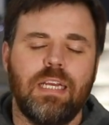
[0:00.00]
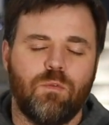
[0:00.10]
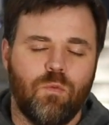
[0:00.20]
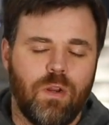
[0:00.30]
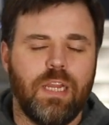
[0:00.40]

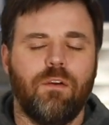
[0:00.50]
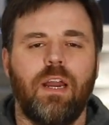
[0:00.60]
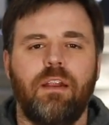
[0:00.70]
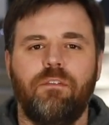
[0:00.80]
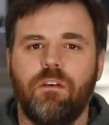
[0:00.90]
It's really
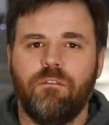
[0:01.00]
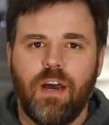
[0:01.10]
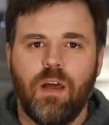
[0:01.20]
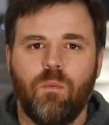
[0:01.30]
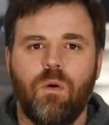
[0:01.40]
great if you can
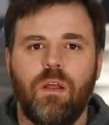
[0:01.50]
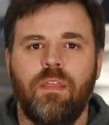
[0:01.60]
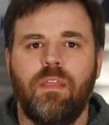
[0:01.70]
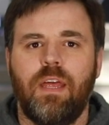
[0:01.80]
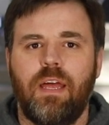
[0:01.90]
find
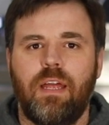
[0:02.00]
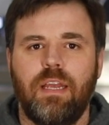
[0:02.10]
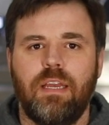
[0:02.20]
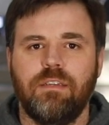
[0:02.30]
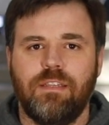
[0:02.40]
one that
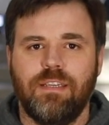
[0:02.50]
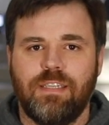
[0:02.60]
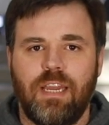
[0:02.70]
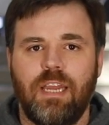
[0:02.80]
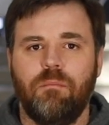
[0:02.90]
is the
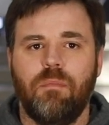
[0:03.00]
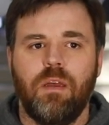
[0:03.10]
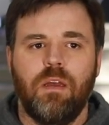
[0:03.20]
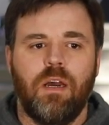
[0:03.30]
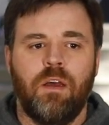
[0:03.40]
same,
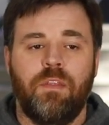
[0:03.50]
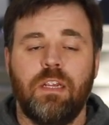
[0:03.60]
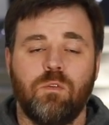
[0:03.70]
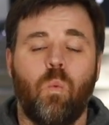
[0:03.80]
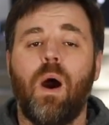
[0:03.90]
that
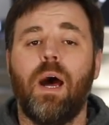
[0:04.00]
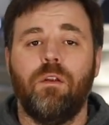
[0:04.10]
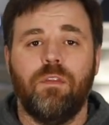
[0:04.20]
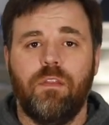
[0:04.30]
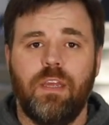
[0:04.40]
is
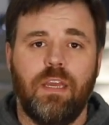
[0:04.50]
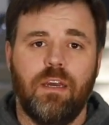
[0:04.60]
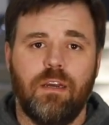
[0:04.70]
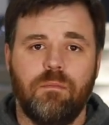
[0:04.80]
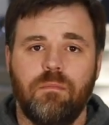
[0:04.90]
wider than
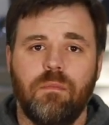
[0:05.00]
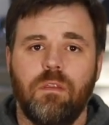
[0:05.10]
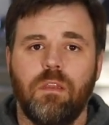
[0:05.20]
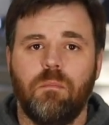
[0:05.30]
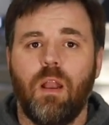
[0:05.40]

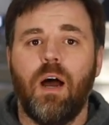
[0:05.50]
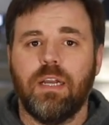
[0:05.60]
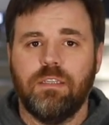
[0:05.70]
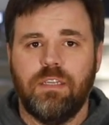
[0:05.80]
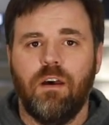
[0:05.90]
the
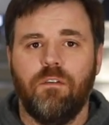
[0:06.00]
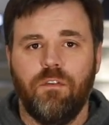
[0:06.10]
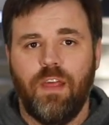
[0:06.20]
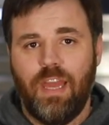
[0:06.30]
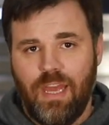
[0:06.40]
block itself
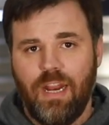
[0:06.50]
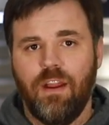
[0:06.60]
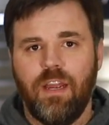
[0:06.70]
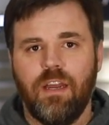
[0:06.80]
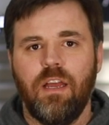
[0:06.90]
or the head
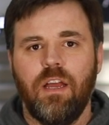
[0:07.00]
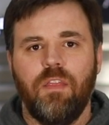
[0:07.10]
area.